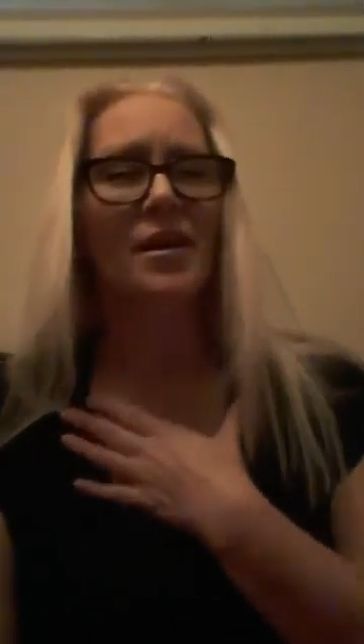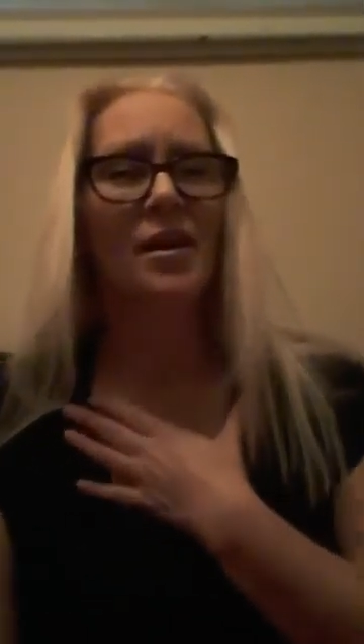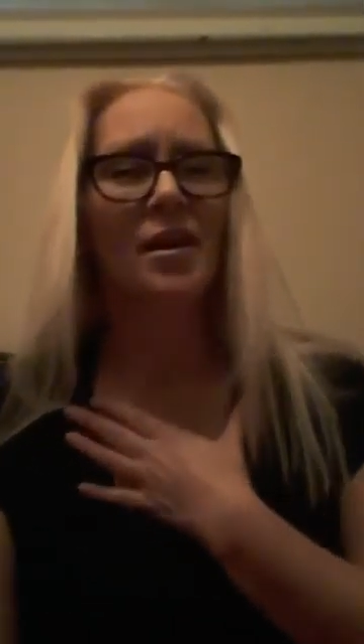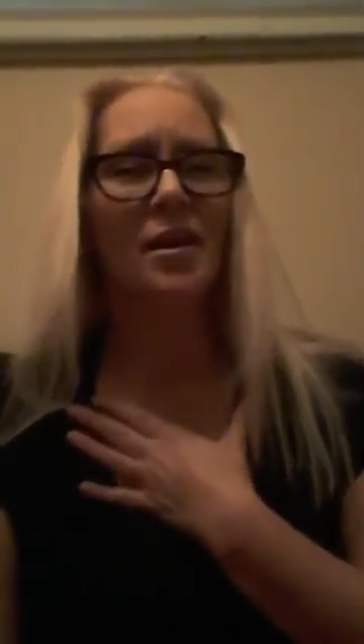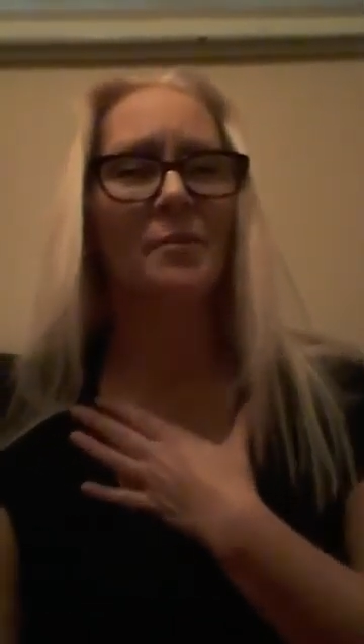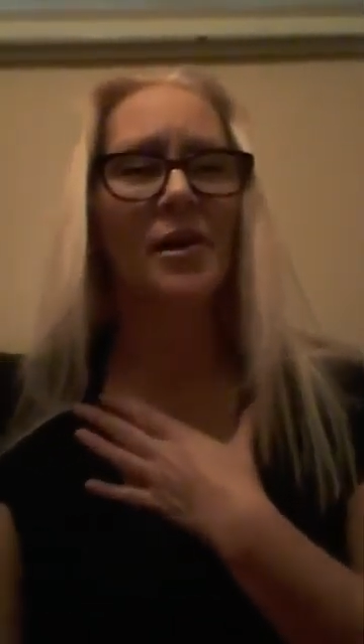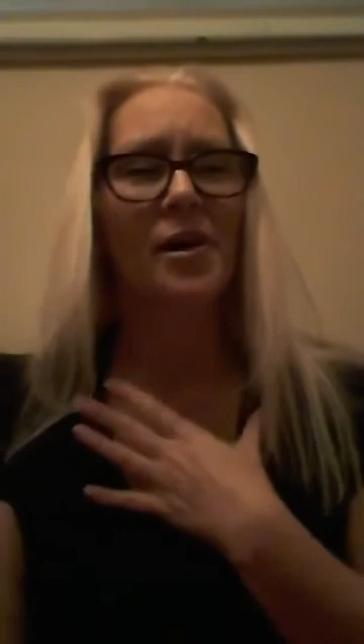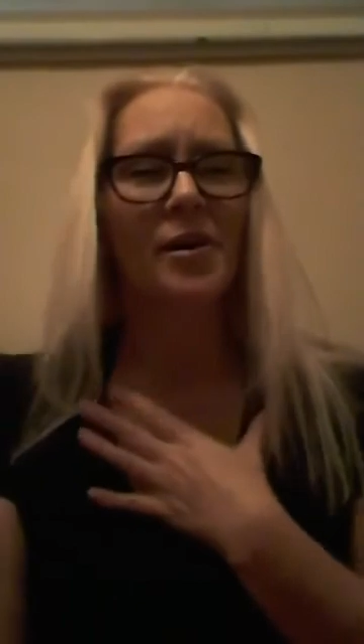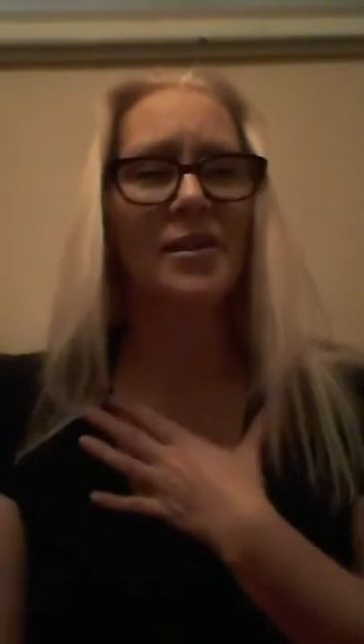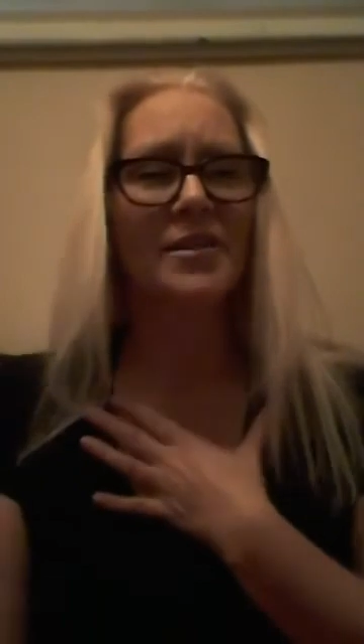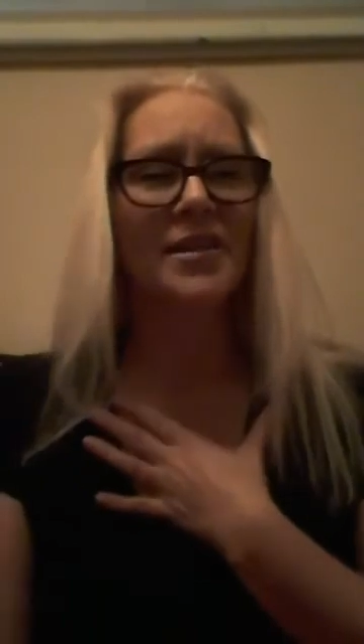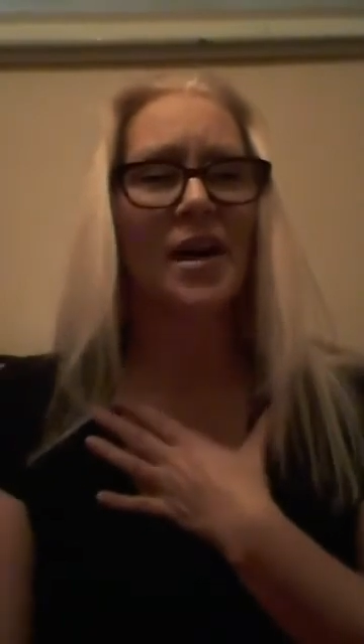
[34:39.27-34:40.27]

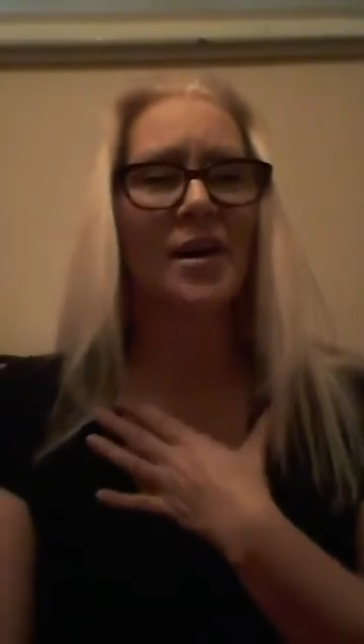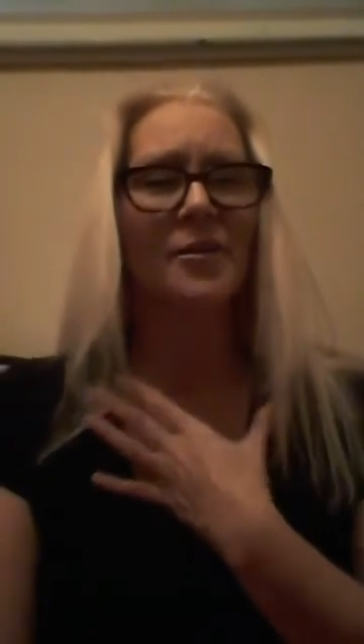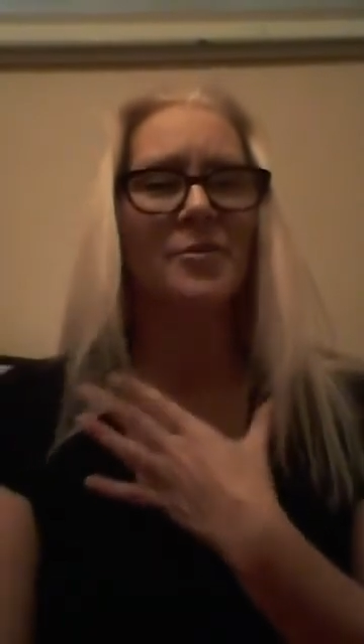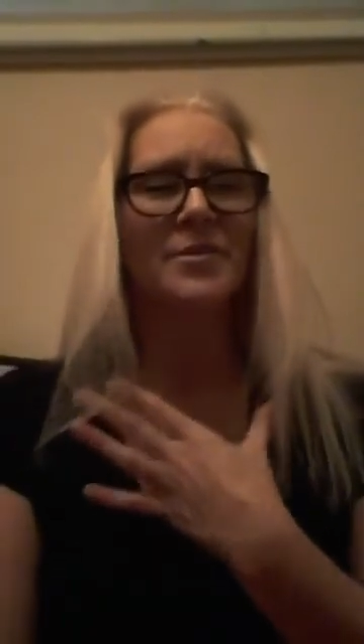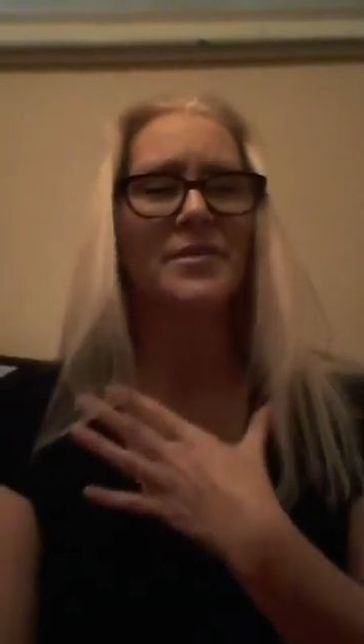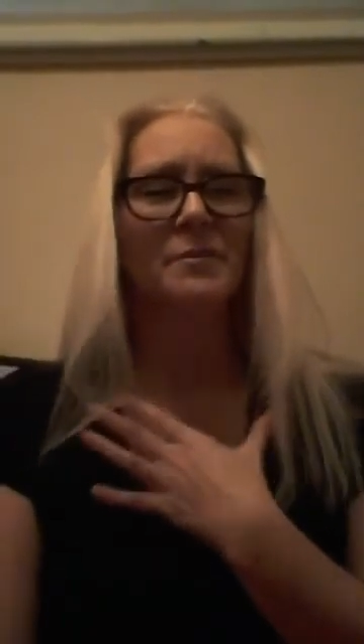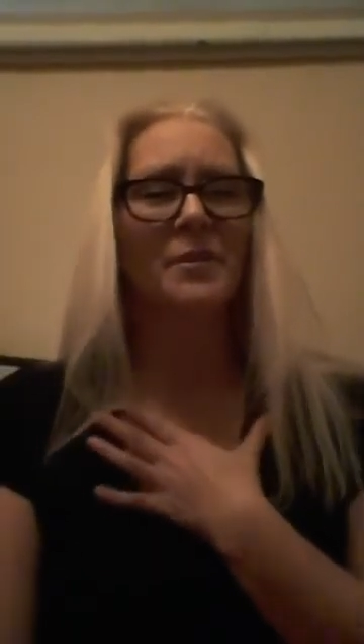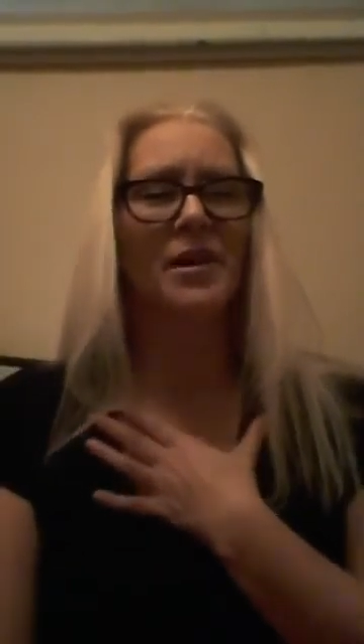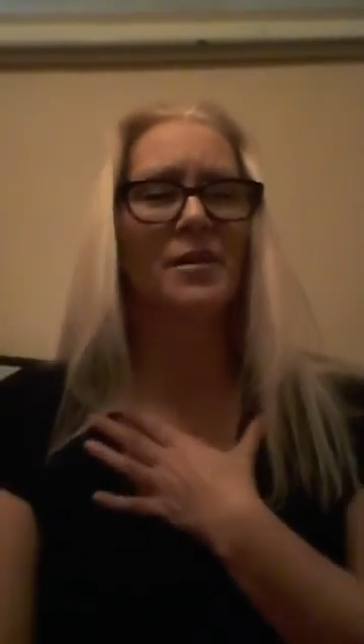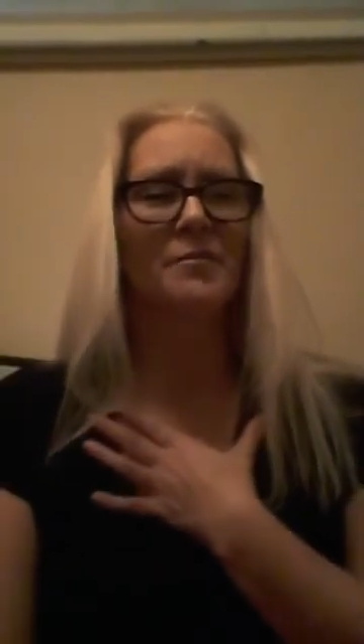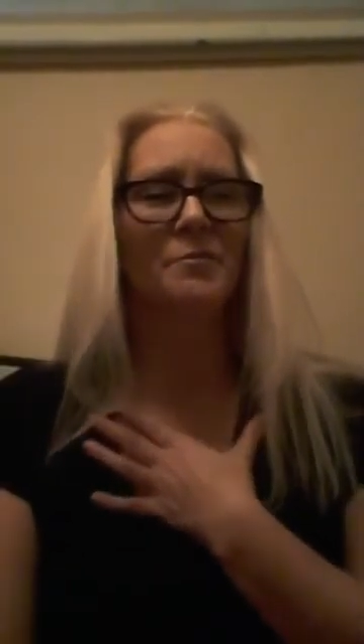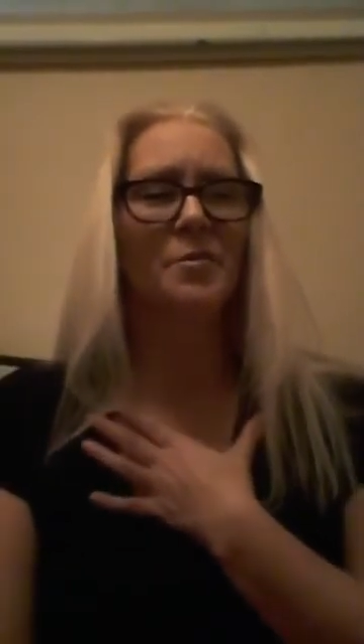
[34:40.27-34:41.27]
heart attack or some
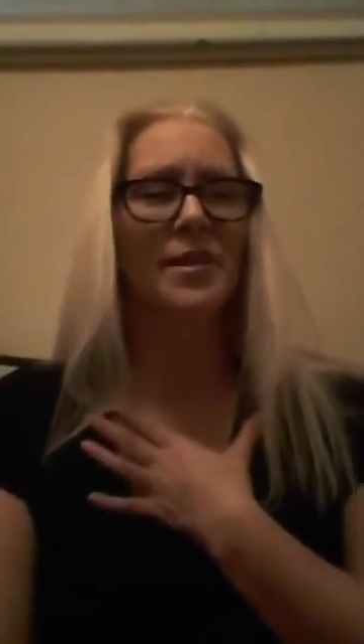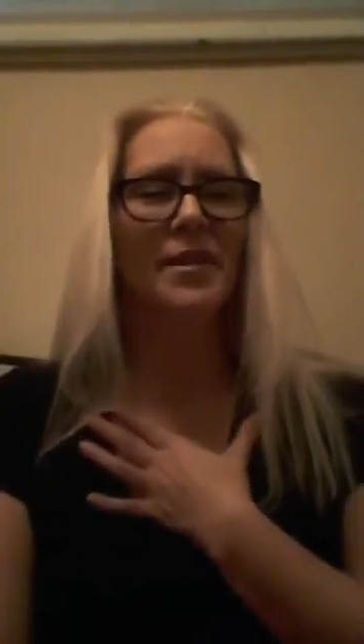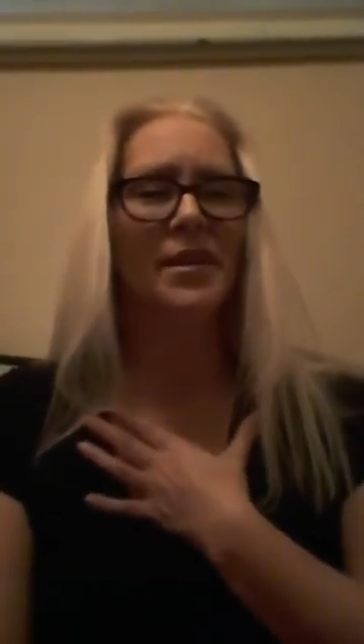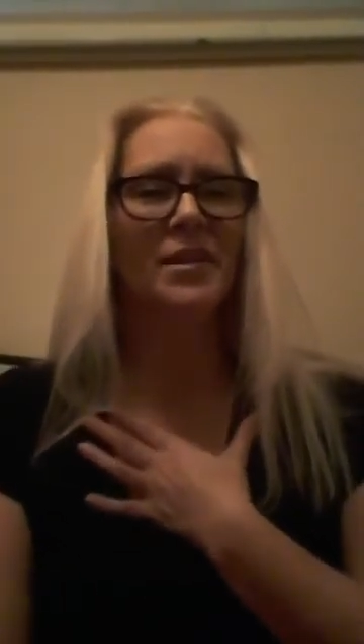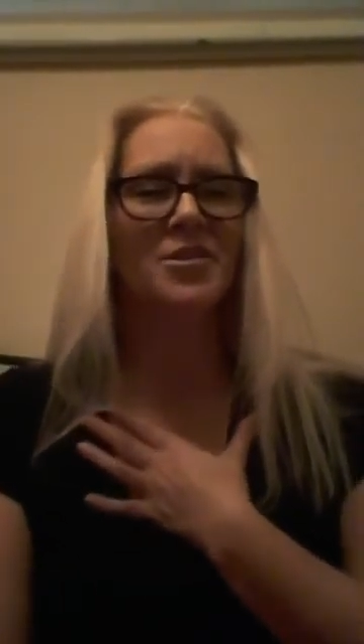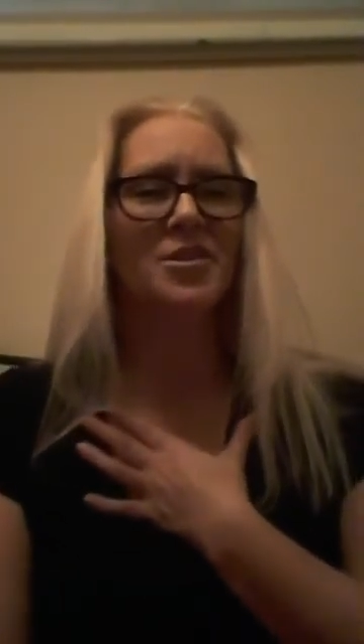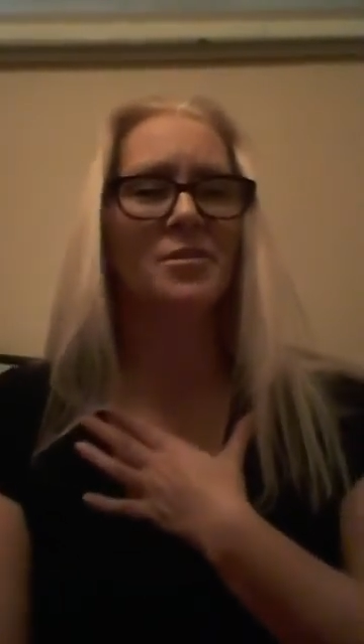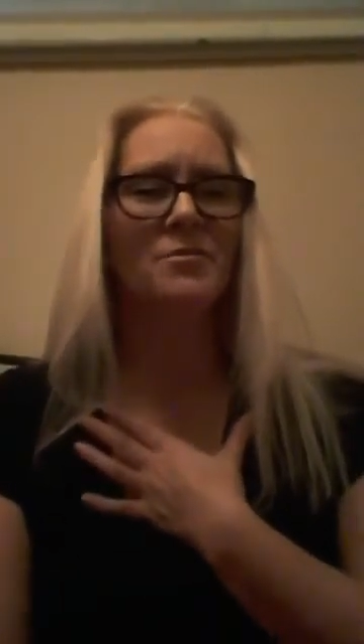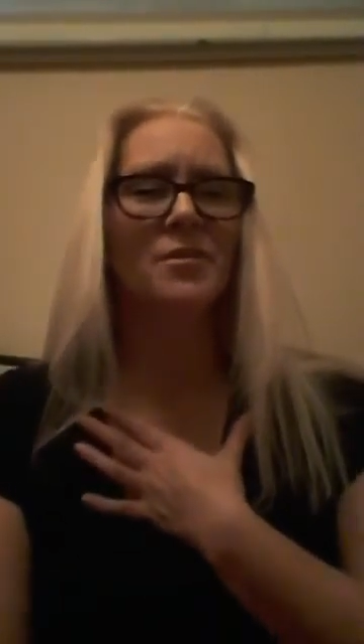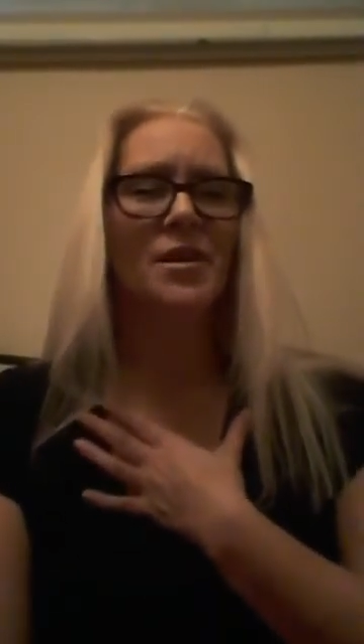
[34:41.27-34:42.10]
kind of breathing issue.